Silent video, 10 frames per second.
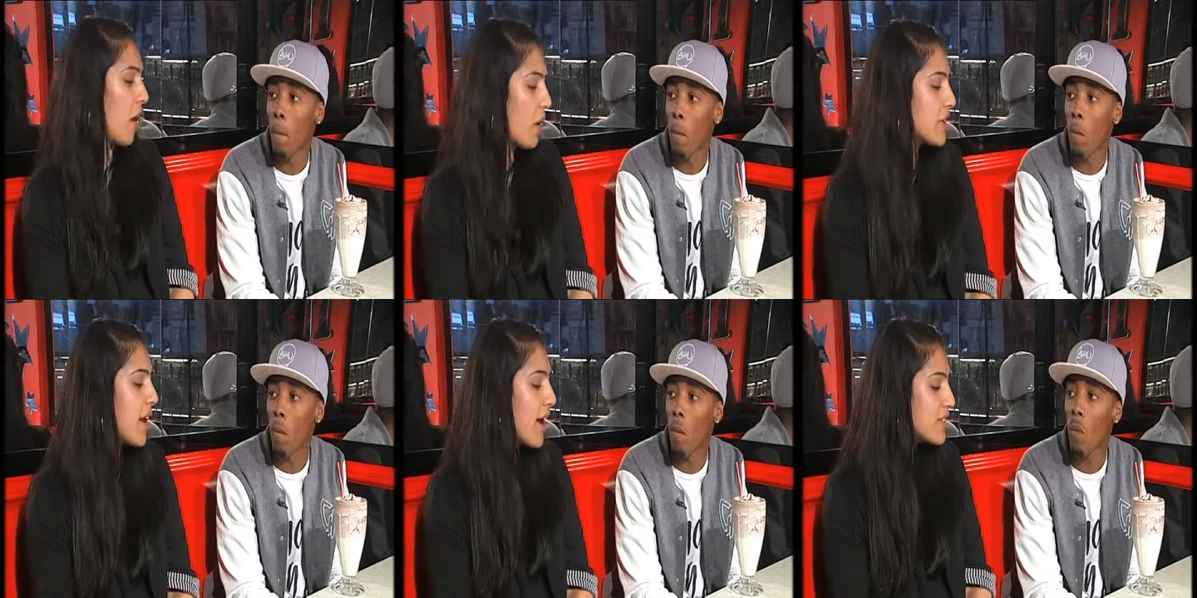
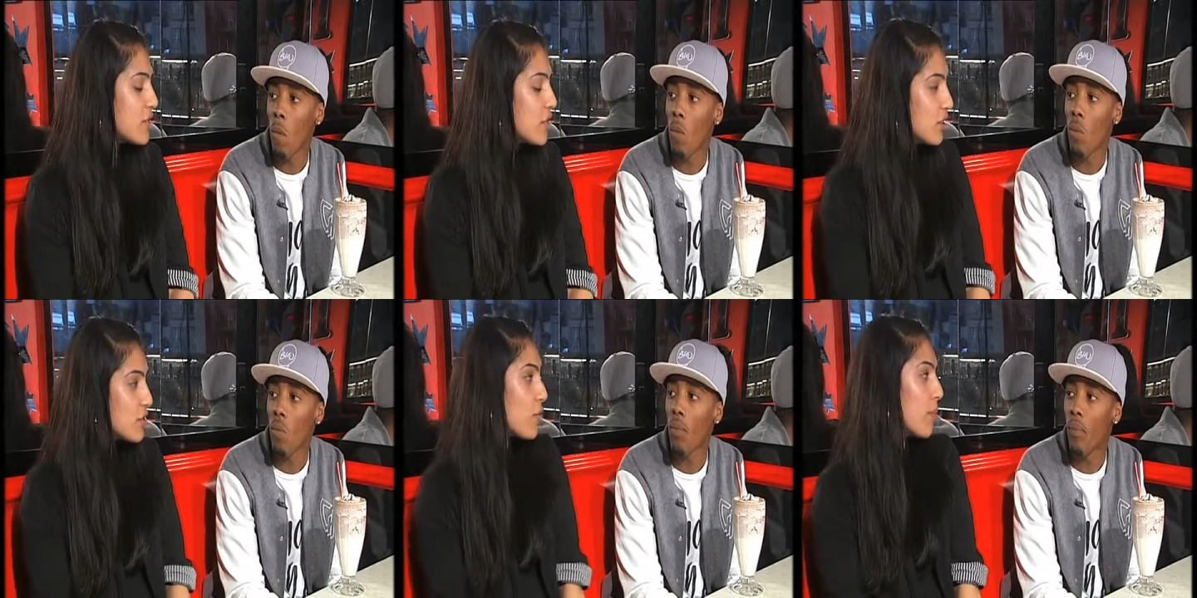Speaker 1: Okay, so
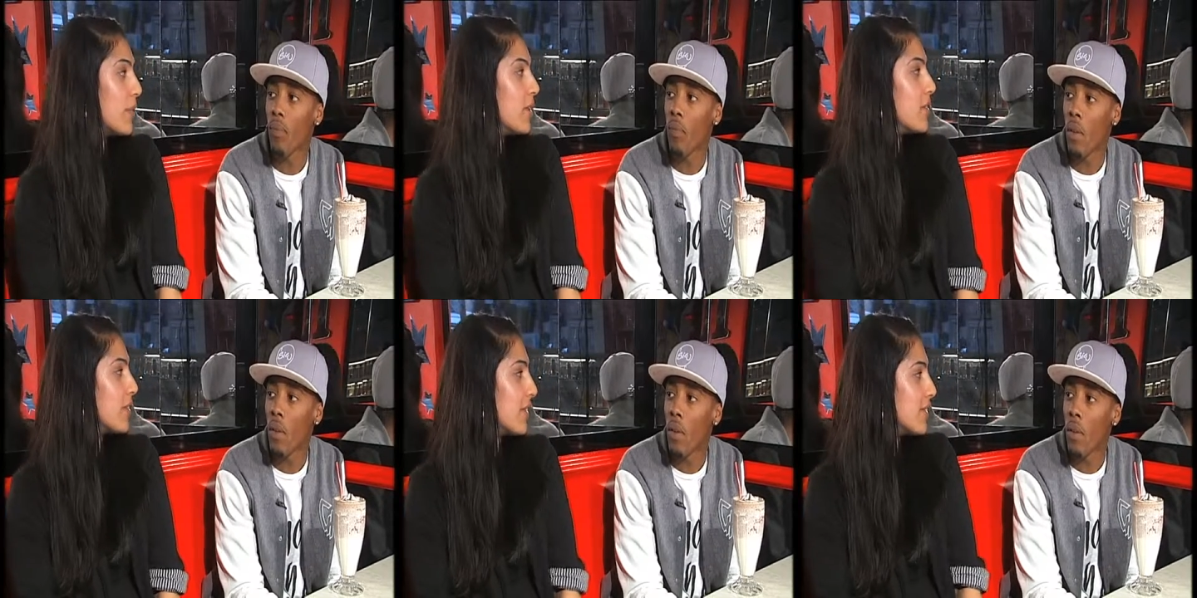you're gonna drop a
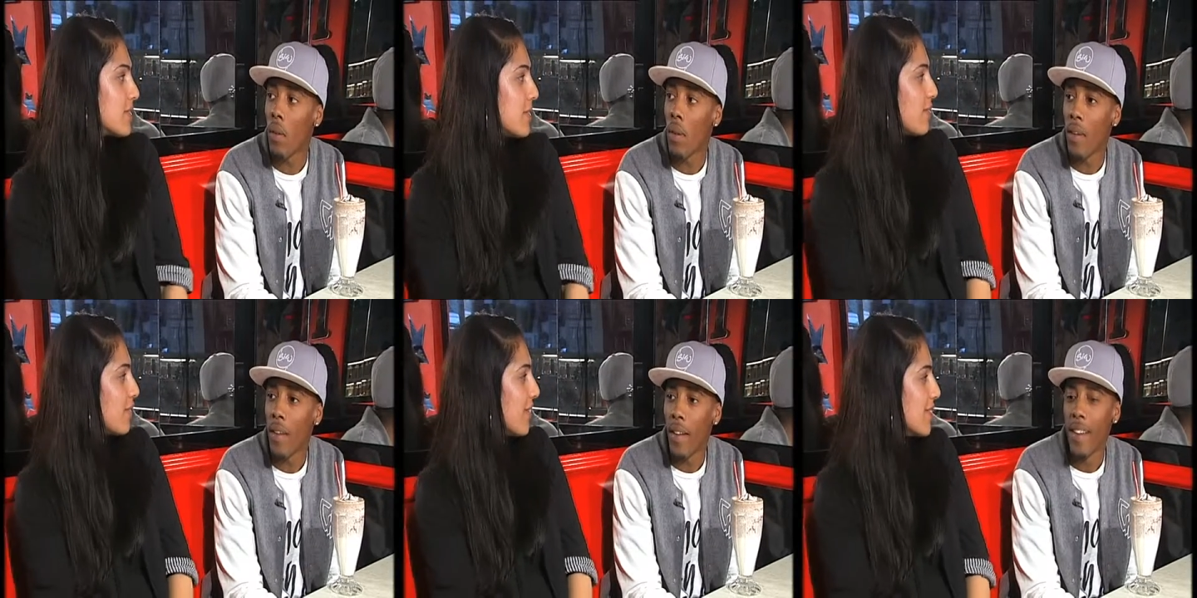little
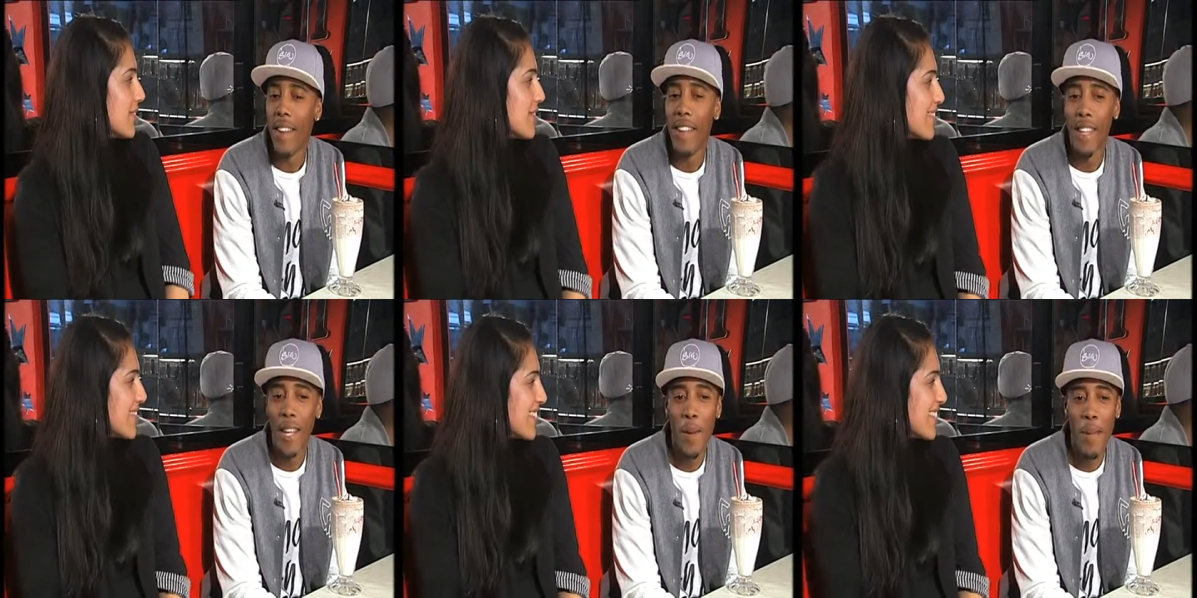32 for
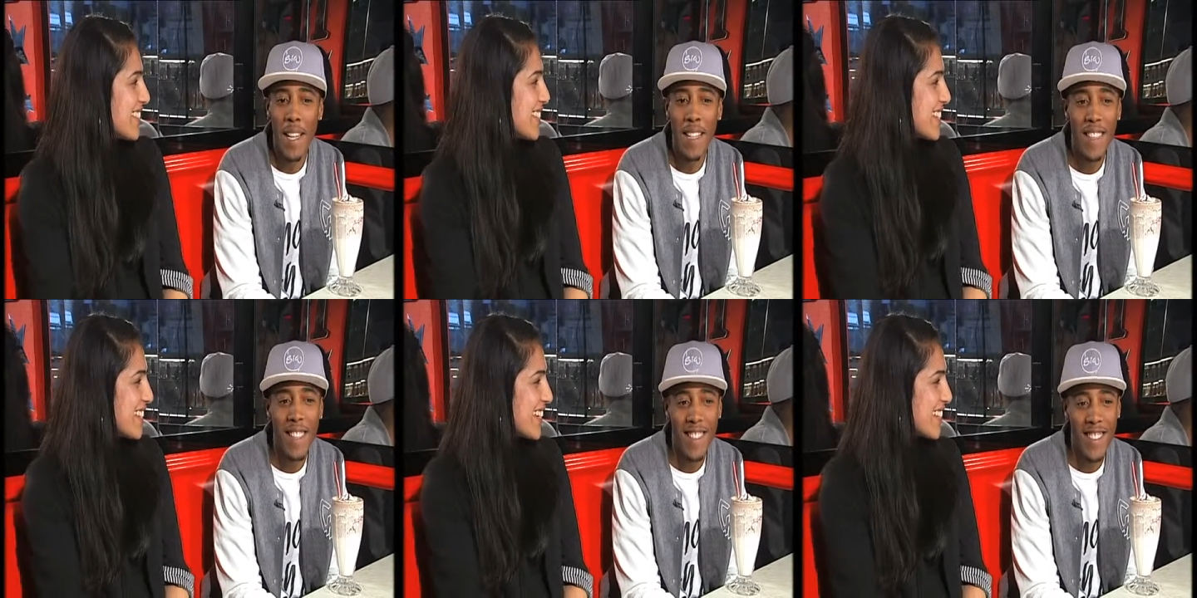us?
Speaker 2: Yeah,
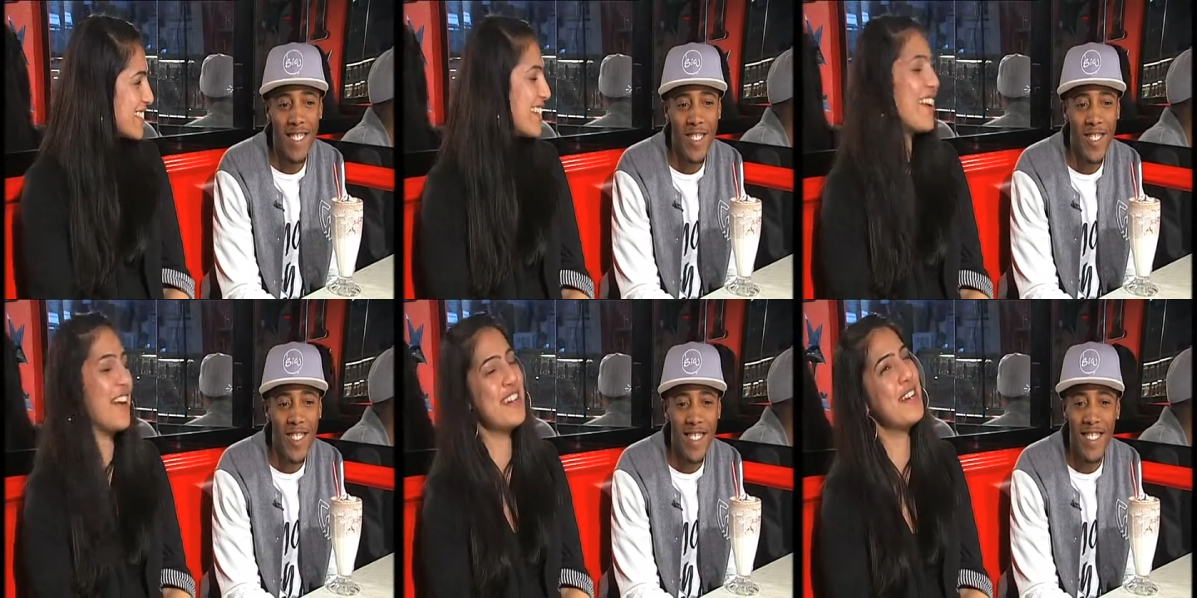man. Yeah.
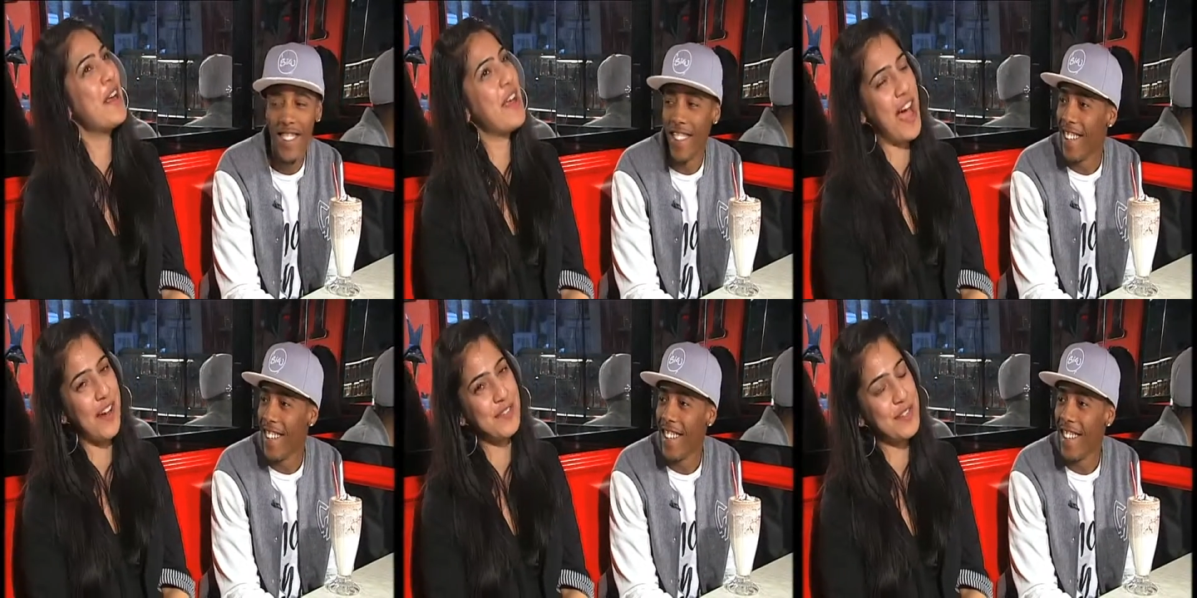
Speaker 1: You know, 32. you know
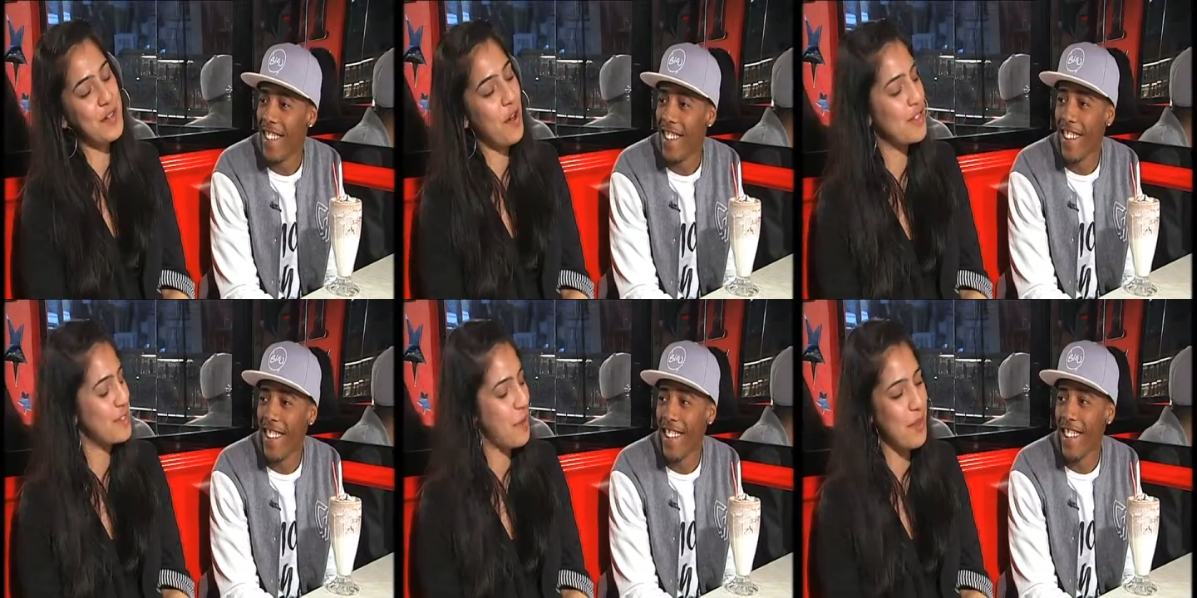you have to. You
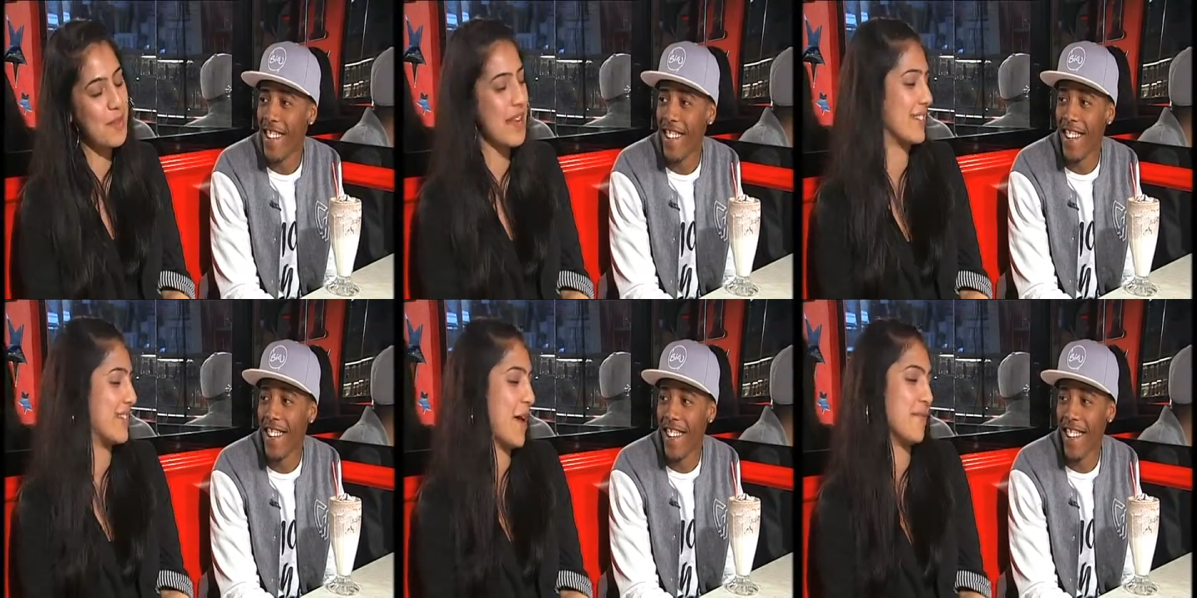can't just call the
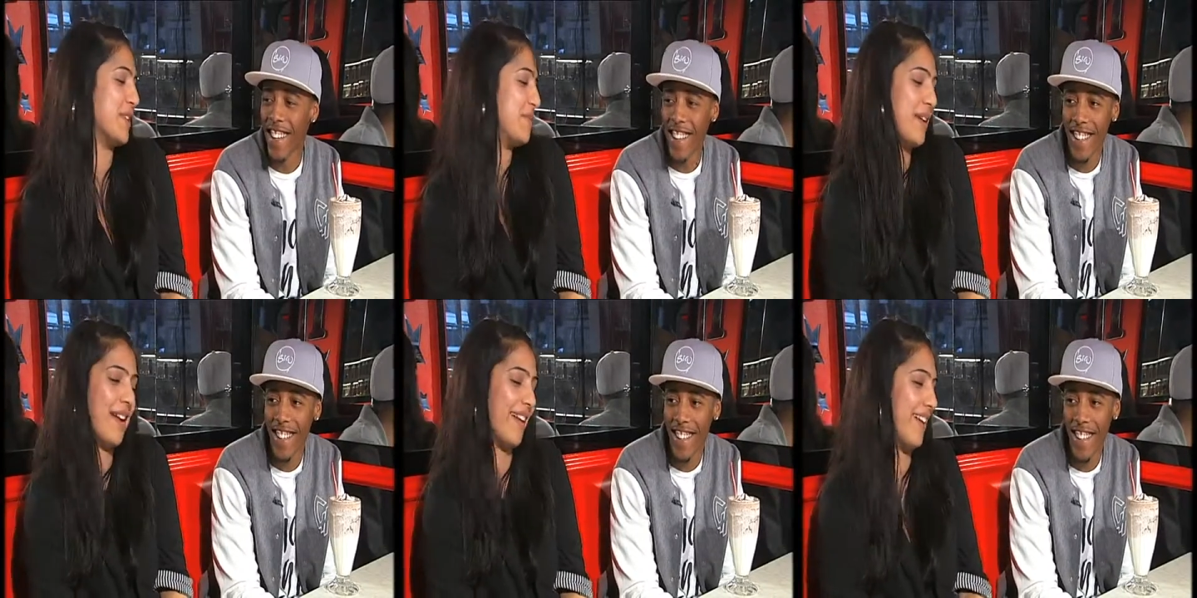mixtape and
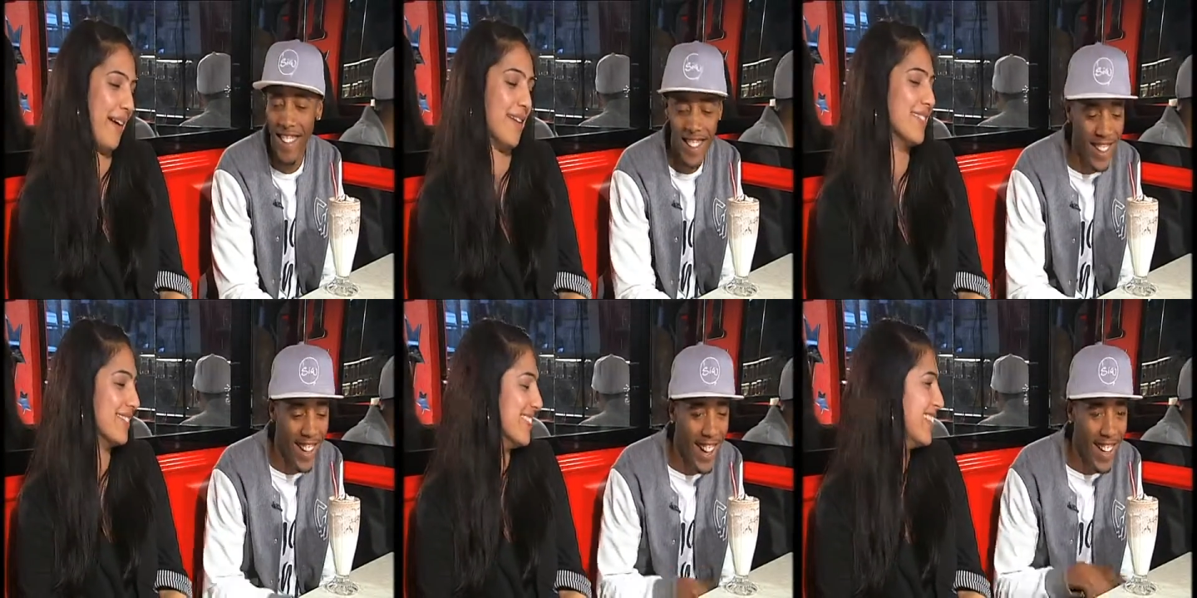just be like,
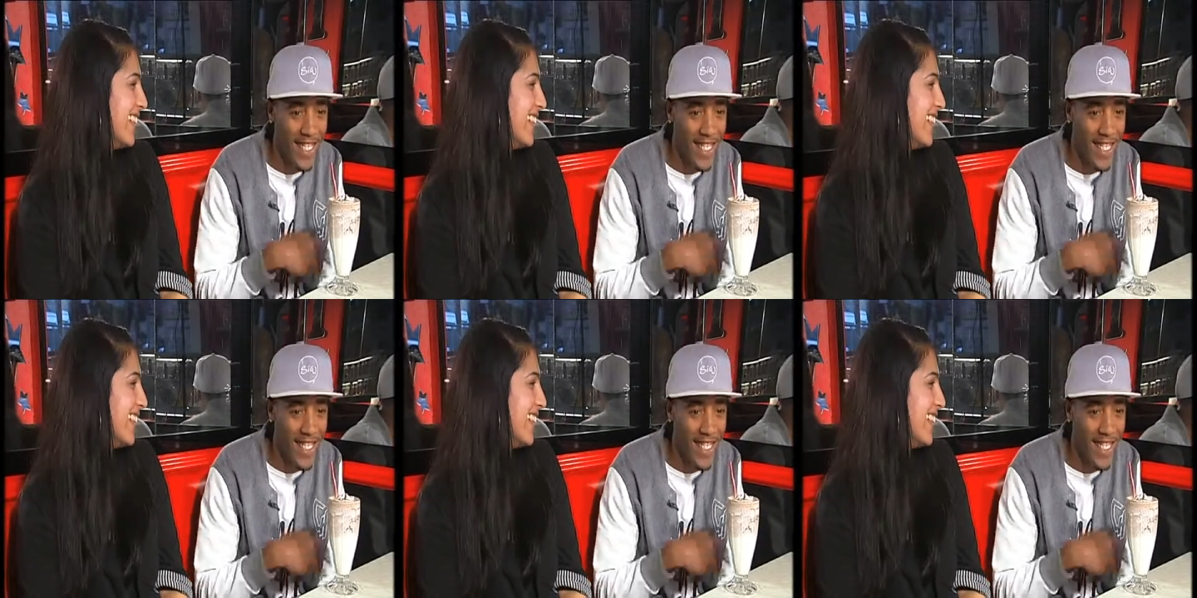no.
Speaker 2: Uh,